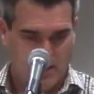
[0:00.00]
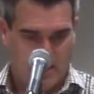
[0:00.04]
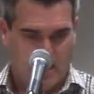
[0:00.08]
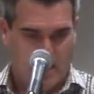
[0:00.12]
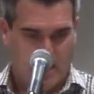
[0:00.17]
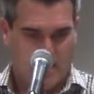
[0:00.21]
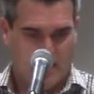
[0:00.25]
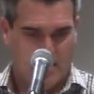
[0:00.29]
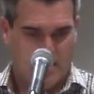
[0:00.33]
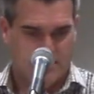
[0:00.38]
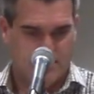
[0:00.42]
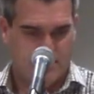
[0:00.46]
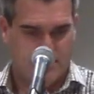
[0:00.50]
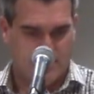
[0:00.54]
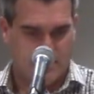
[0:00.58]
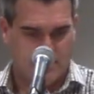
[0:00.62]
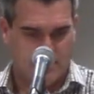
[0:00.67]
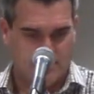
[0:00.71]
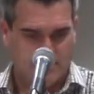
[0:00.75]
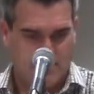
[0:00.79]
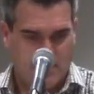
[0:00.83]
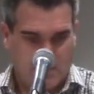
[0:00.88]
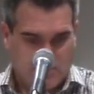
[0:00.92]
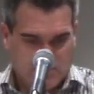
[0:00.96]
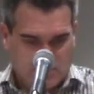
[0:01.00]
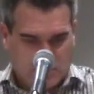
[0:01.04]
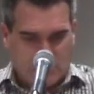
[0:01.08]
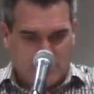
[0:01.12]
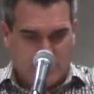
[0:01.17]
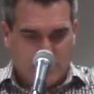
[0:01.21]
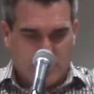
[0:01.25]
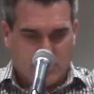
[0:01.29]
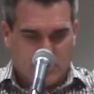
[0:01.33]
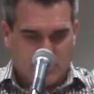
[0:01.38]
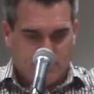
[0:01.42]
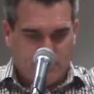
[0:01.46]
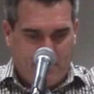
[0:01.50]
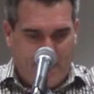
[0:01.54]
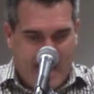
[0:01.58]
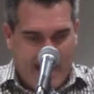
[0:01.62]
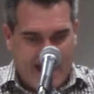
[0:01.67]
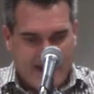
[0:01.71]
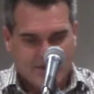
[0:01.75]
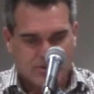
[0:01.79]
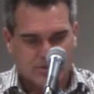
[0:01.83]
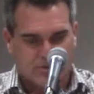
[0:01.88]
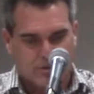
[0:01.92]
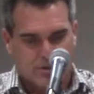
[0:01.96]
And then there's
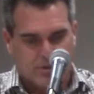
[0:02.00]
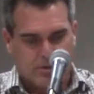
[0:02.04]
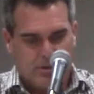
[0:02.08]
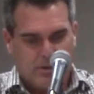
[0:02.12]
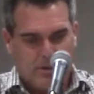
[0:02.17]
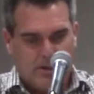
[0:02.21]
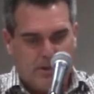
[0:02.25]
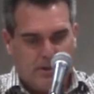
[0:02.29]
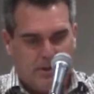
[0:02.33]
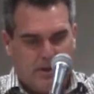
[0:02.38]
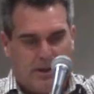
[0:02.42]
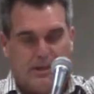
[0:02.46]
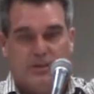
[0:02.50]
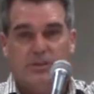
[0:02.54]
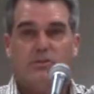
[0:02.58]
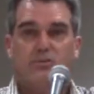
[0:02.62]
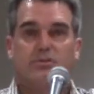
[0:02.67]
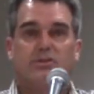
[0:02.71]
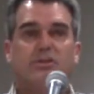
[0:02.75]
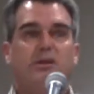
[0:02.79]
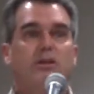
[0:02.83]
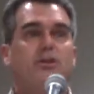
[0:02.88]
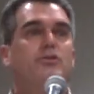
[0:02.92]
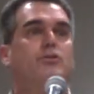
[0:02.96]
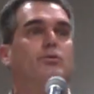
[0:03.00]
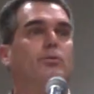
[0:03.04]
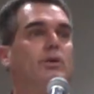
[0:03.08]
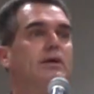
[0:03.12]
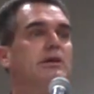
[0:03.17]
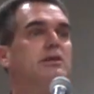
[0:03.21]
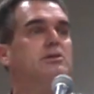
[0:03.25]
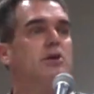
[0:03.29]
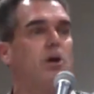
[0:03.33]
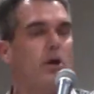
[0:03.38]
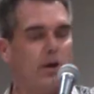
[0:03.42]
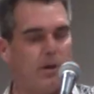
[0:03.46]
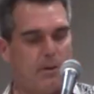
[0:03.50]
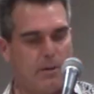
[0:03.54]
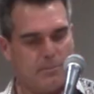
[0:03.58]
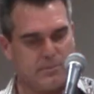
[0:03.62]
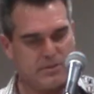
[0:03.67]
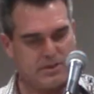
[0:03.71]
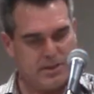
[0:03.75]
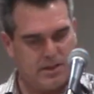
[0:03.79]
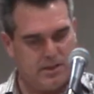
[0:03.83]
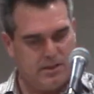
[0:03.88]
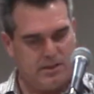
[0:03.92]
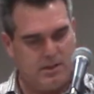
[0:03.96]
pastor, and you see three
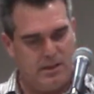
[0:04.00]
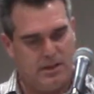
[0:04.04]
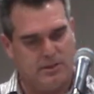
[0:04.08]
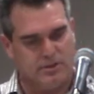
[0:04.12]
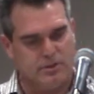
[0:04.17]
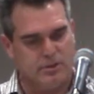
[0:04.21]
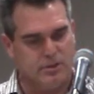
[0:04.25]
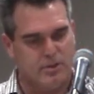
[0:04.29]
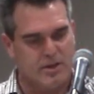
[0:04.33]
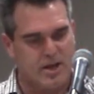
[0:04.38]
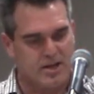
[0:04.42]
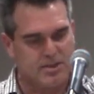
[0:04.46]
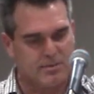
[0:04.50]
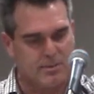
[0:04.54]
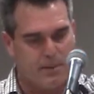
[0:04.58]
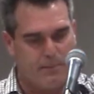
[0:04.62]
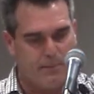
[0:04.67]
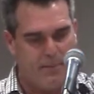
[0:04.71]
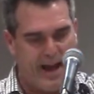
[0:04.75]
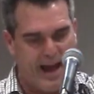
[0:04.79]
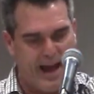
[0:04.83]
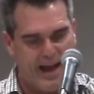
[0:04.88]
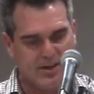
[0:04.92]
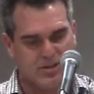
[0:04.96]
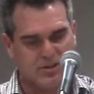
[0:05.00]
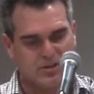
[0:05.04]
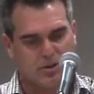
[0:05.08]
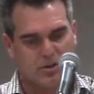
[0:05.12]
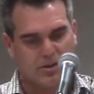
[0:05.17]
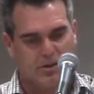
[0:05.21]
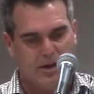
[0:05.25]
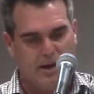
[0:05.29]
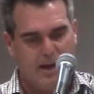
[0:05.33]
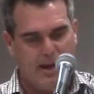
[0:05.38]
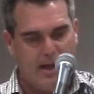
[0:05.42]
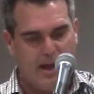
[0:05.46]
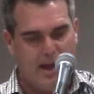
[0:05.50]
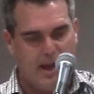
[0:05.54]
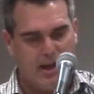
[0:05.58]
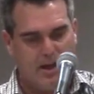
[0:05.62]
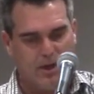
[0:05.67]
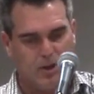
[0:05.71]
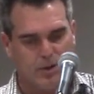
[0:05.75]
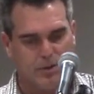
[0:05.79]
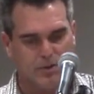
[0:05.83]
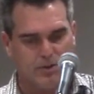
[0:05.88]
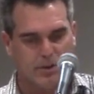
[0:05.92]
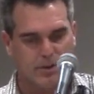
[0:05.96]
terms in the New Testament: pastor,
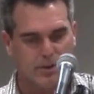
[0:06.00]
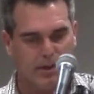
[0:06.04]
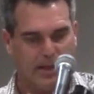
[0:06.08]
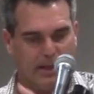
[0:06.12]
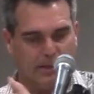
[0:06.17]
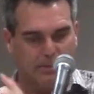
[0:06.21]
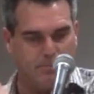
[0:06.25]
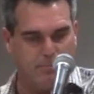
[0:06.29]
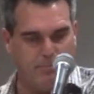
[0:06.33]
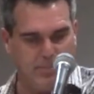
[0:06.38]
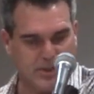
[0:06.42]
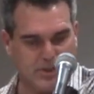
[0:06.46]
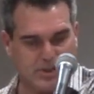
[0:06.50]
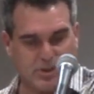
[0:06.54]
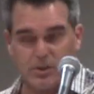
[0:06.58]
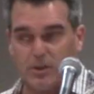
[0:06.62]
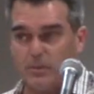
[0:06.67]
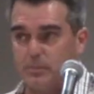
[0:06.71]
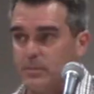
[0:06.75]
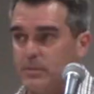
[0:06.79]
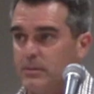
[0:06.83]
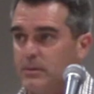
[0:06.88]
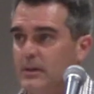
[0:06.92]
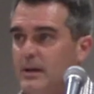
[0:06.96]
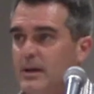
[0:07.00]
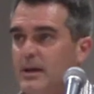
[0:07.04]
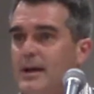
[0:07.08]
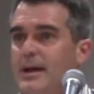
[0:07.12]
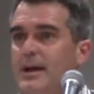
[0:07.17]
elder, and bishop.